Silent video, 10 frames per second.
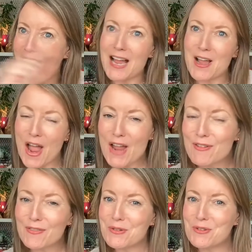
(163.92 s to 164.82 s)
uh,
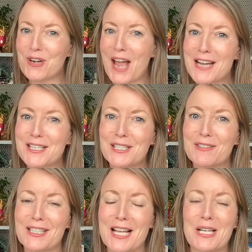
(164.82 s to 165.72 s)
overview or an idea
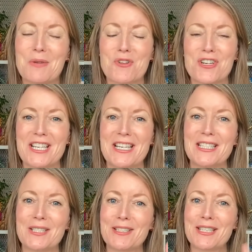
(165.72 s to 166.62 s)
of exactly what it
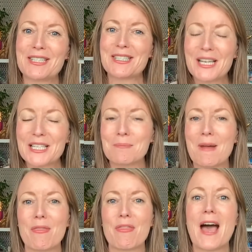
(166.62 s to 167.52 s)
is. So it's a six
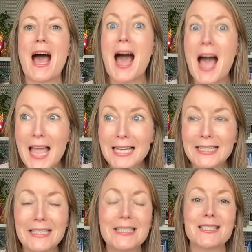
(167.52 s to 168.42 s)
month,
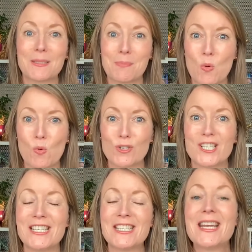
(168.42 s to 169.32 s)
highly
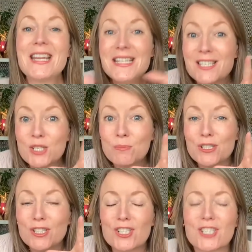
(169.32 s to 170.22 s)
supported,
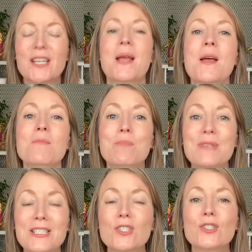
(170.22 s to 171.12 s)
intimate,
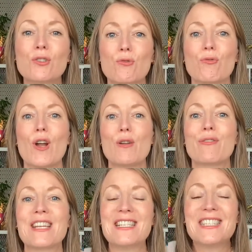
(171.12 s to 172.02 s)
business
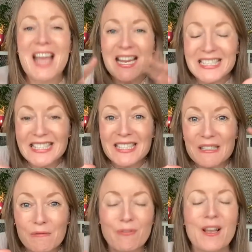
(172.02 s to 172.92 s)
growth
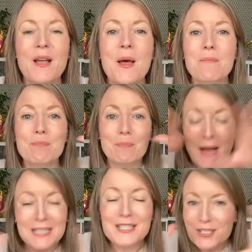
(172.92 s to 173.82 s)
intensive
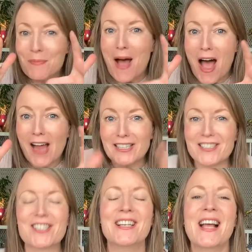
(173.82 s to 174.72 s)

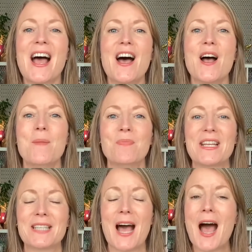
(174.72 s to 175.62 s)
mastermind. Um,
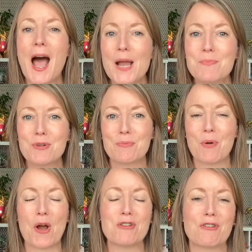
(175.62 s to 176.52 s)
it's a hybrid
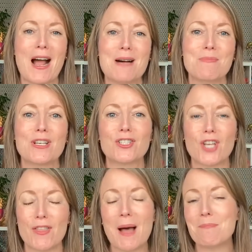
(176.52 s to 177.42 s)
program.
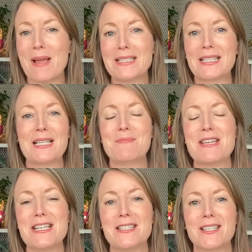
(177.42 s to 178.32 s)
So that basically
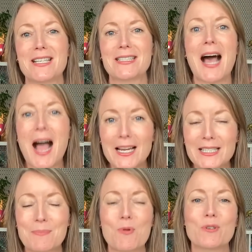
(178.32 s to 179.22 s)
means that it's highly
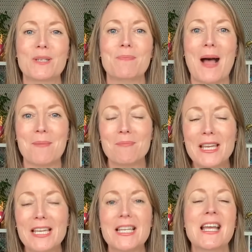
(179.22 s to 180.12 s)
supported by
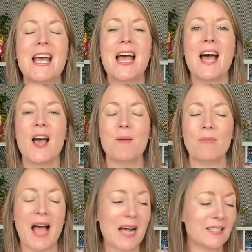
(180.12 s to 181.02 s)
me.
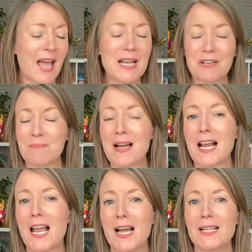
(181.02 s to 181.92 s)
Um, ask any of my
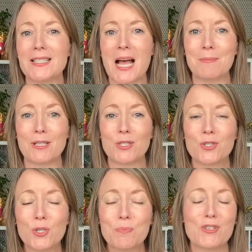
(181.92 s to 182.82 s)
clients. I'm a
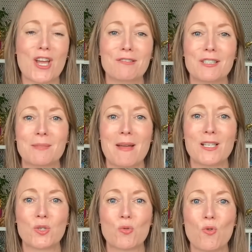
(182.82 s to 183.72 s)
super generous
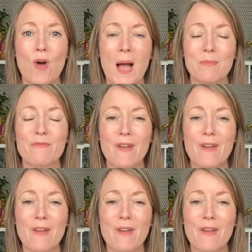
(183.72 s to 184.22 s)
mentor. I'm